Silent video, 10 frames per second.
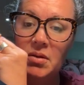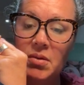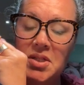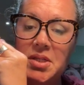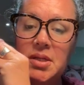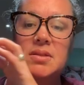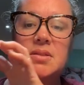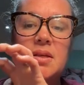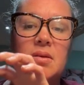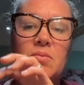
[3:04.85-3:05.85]
the question
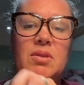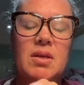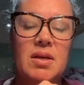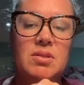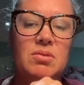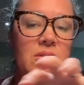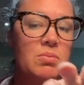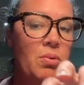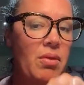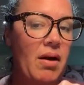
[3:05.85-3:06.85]
is and then what the answer
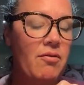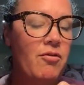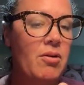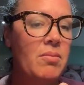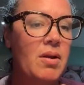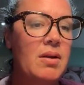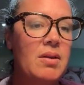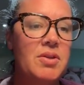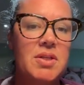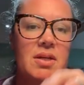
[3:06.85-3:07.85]
is pulled out from
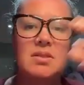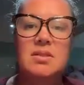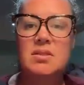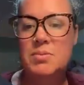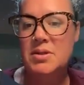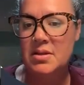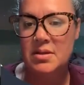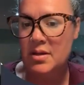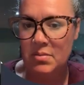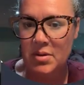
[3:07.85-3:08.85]
the text. This is
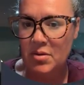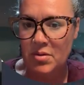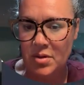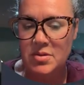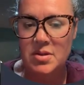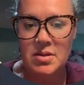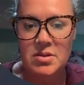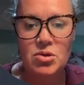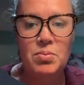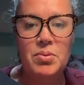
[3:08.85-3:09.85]
basically going to be your notes on
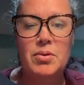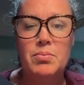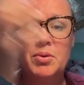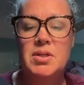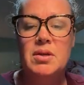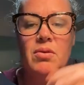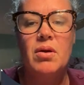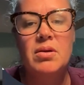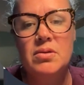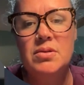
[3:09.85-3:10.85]
these 2 particular
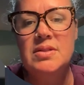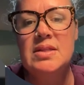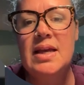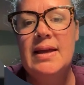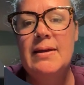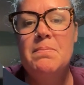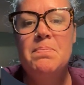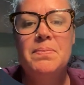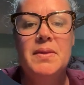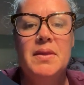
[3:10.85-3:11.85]
articles.
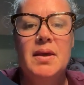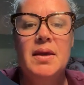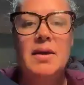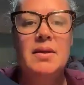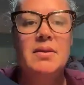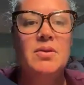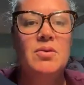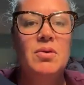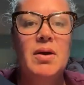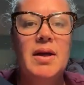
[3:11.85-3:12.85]
And then
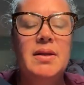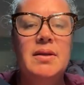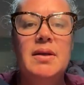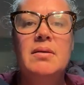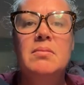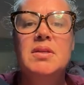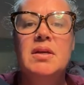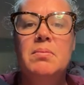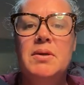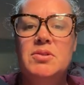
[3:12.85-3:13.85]
you'll go ahead and
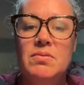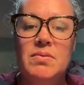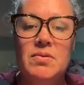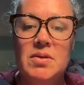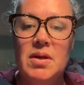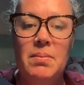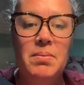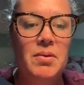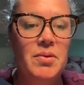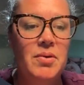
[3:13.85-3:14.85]
take a picture of those and
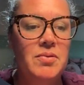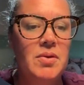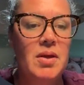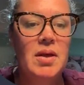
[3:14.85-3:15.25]
upload those.